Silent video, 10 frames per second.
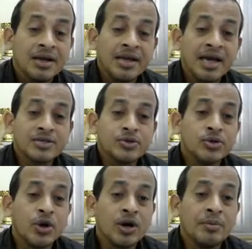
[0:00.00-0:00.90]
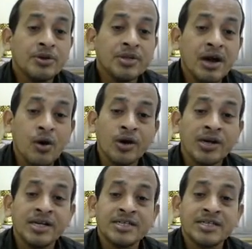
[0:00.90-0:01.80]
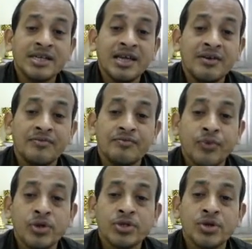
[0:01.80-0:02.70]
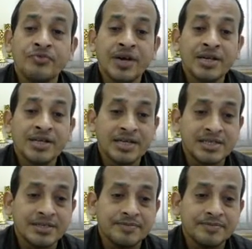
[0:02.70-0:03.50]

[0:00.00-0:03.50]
Next we'll talk about the organizational force or factors.